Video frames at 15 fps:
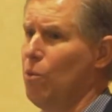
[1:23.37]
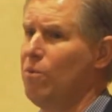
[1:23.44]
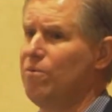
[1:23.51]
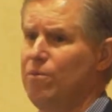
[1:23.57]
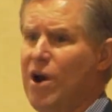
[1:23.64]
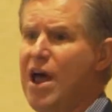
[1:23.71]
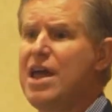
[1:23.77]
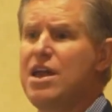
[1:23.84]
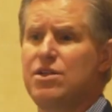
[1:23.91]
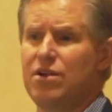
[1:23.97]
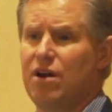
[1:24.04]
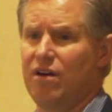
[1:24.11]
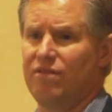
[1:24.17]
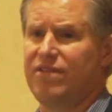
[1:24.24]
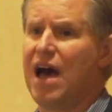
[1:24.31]
range
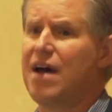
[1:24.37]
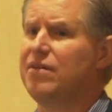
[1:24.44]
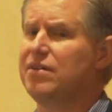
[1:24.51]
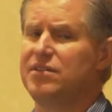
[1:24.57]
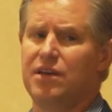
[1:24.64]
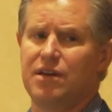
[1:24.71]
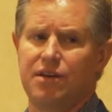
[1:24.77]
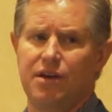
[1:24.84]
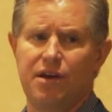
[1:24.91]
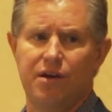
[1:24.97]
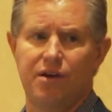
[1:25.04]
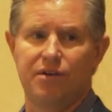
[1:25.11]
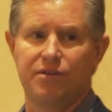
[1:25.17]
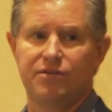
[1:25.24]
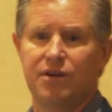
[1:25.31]
there, 5 to 10
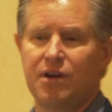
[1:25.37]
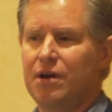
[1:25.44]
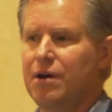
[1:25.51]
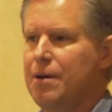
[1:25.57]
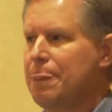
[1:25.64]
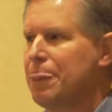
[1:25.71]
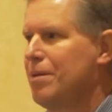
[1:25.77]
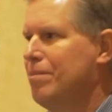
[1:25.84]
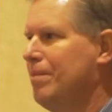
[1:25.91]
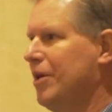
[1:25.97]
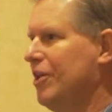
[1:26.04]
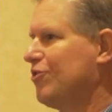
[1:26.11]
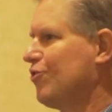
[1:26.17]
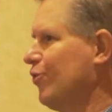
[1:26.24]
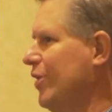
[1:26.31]
years, but
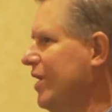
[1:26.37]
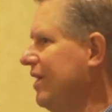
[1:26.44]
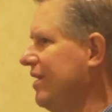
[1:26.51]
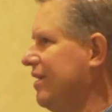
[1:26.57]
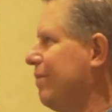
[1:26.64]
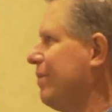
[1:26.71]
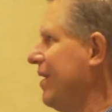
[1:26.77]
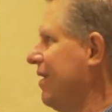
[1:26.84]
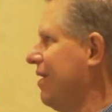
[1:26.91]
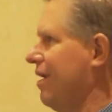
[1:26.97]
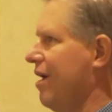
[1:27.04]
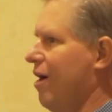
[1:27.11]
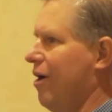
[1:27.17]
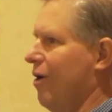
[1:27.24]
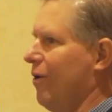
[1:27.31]
it's really dependent
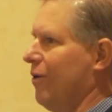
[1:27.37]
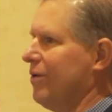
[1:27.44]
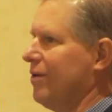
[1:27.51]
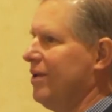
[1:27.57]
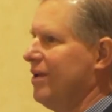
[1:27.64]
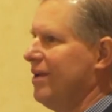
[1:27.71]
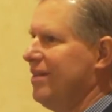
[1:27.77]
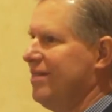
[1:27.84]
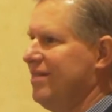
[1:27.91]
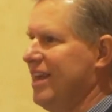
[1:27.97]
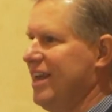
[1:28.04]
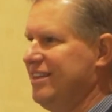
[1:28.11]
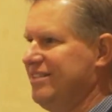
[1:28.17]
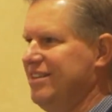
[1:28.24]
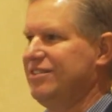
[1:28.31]
on the
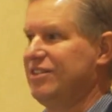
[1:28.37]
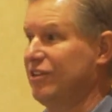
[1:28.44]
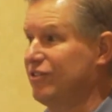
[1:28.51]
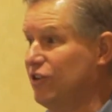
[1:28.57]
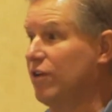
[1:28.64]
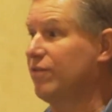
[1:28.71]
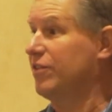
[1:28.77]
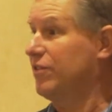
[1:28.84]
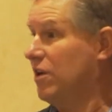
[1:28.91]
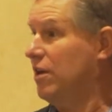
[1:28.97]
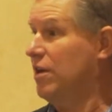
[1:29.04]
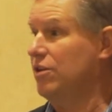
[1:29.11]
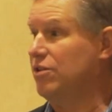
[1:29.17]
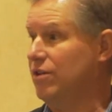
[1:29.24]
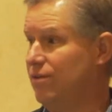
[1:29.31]
existing surface
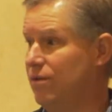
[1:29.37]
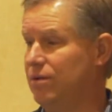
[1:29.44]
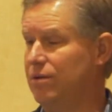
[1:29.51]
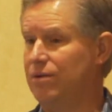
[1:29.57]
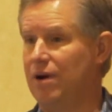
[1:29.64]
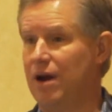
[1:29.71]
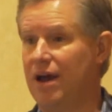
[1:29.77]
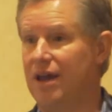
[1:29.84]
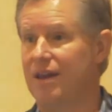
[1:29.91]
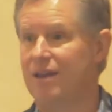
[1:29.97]
condition, right?